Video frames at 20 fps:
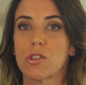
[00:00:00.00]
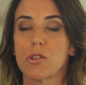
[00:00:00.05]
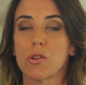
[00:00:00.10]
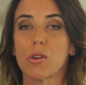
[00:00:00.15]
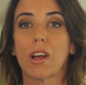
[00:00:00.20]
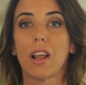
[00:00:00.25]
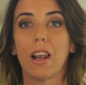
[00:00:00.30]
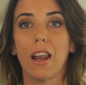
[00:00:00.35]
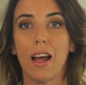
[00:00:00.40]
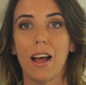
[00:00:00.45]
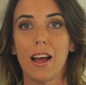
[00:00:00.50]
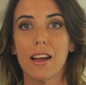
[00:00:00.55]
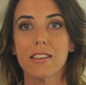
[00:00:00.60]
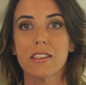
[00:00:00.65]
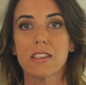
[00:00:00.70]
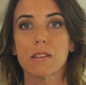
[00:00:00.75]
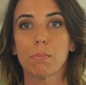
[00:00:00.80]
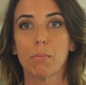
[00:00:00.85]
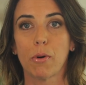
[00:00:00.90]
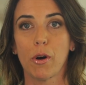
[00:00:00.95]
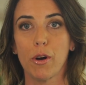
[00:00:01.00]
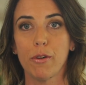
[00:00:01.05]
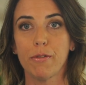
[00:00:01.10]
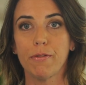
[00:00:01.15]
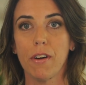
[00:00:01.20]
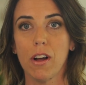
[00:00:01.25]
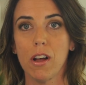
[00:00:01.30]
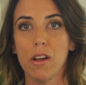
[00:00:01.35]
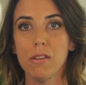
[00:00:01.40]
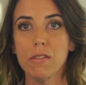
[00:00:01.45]
to class
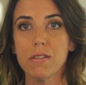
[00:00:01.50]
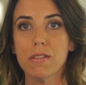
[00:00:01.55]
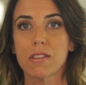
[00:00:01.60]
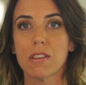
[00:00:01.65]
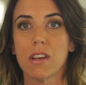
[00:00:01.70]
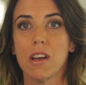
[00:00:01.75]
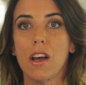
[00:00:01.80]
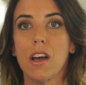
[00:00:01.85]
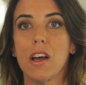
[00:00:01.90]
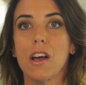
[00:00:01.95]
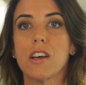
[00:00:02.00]
profiles.